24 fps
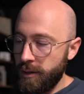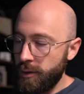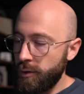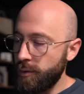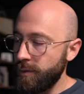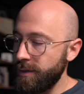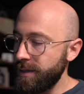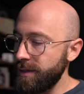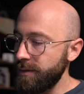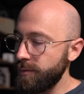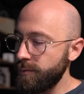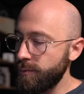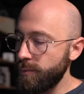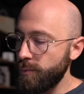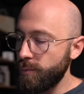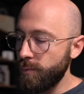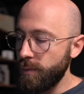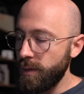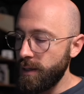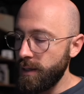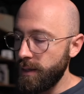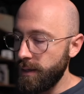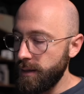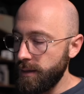you need to
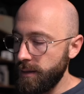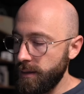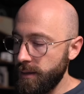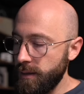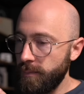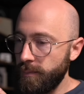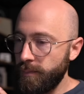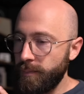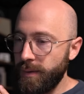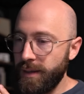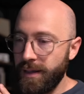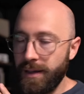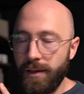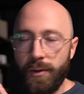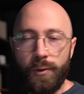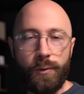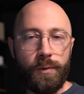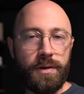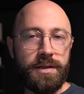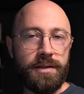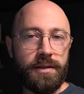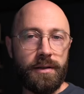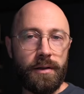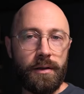really be
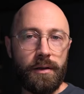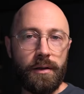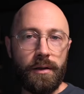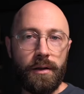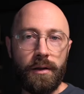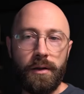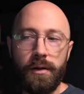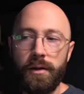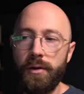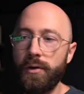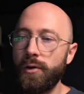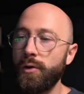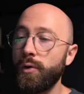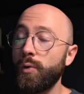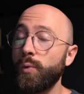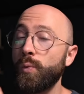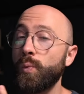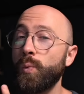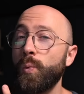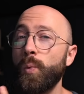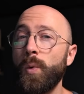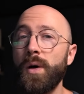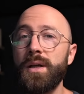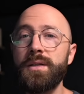crystal clear
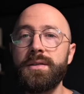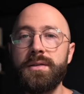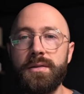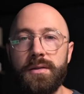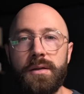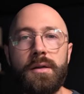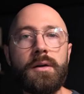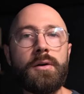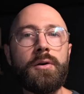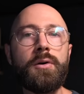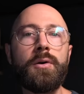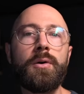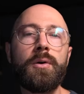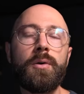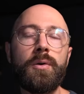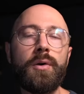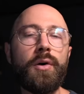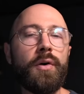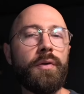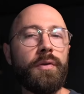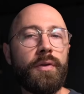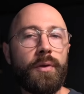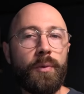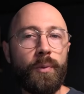on what's the goal
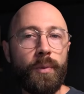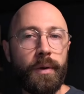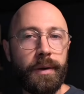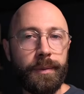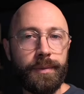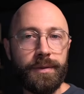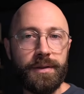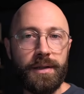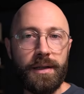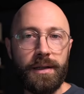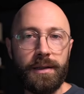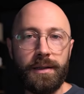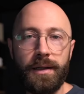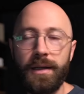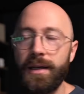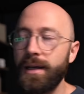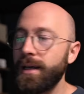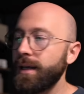of the website.